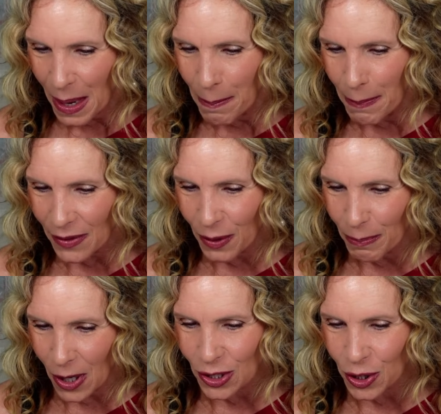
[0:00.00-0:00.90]
mother
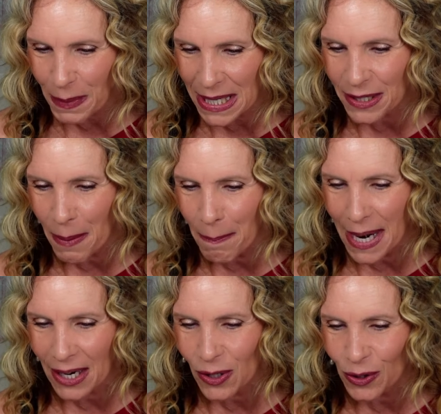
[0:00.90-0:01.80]
marched me into
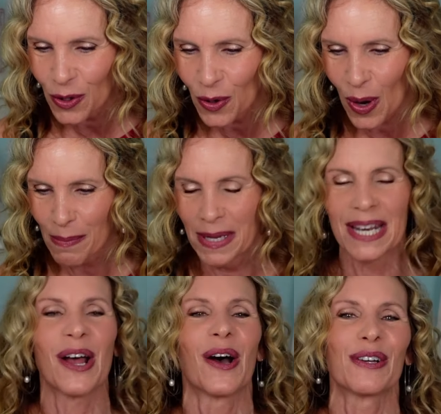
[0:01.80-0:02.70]
Merle Norman
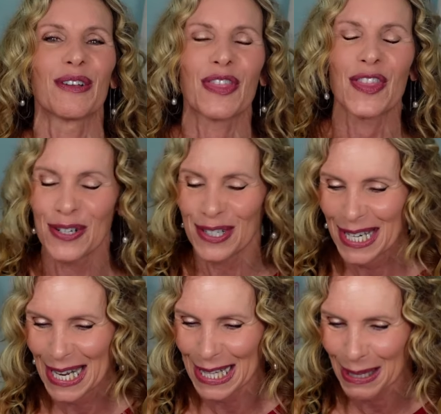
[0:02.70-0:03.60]
on her
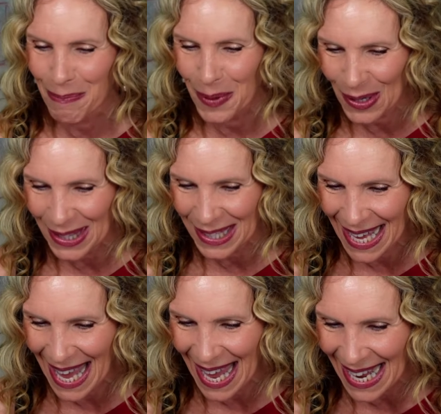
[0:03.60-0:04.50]
13th
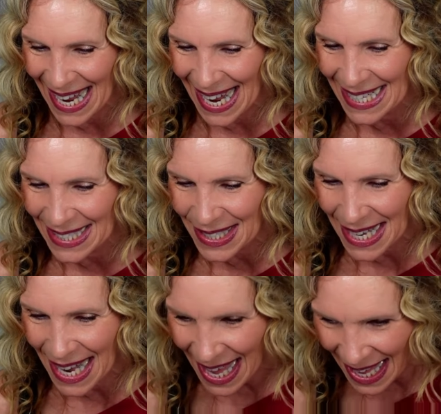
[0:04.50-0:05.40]
birthday and
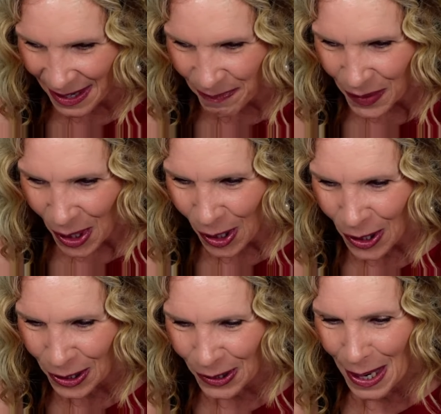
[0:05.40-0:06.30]
said,
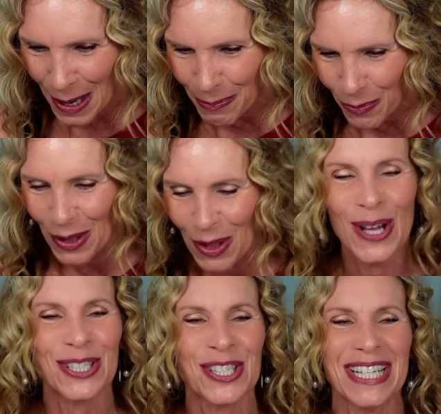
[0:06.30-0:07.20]
Hook her up with
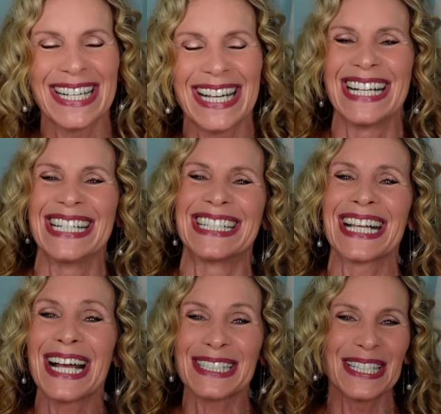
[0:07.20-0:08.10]
all she needs.
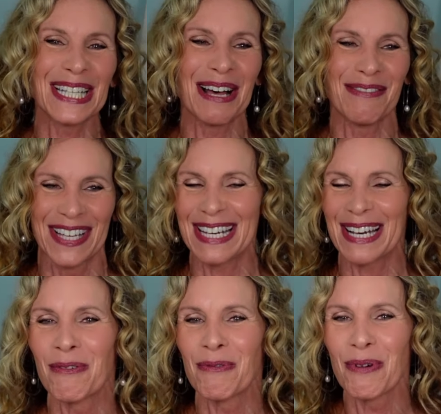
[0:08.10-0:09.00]
I love it.
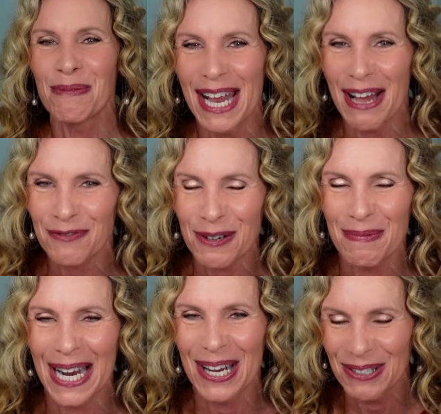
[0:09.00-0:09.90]
A woman after
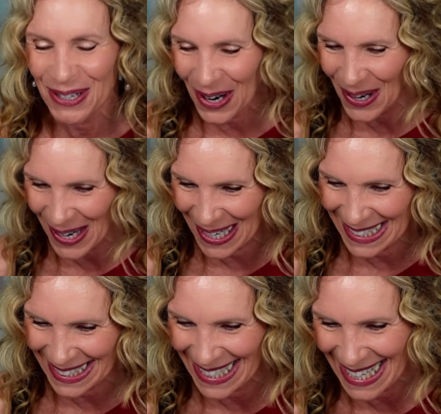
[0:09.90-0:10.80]
my own heart.
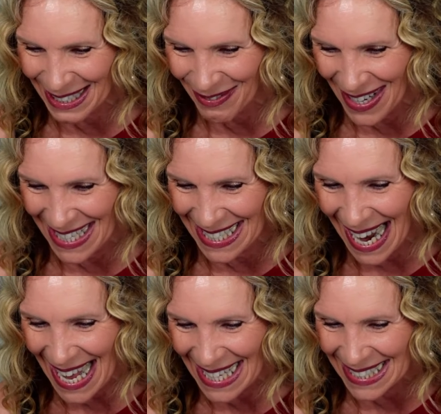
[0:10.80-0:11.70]
That's
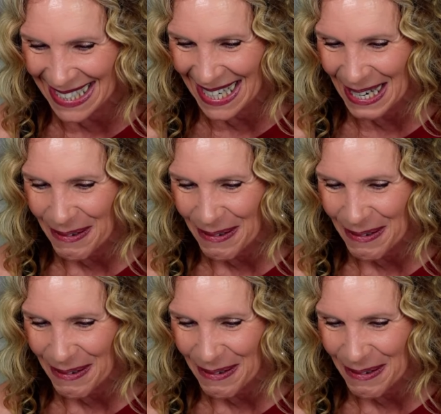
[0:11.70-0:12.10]
fantastic.